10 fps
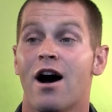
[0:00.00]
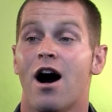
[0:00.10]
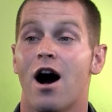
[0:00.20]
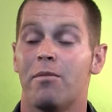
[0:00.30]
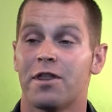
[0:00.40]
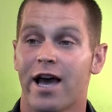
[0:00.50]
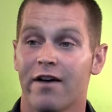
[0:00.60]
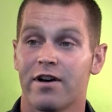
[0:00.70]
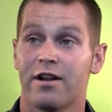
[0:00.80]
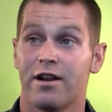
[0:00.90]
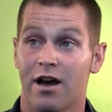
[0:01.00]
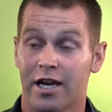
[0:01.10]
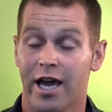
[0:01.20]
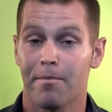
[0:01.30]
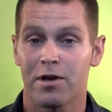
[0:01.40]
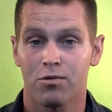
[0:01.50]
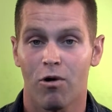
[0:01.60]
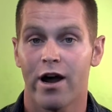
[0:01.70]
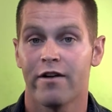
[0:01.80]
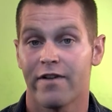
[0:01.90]
But they have a
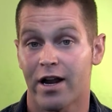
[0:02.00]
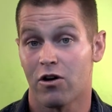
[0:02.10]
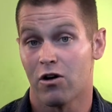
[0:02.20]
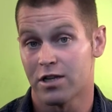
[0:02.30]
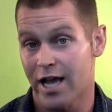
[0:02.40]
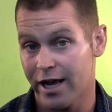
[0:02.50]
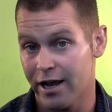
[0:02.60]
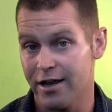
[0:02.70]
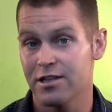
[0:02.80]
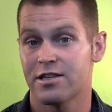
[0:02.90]
campus-wide event called Decadence.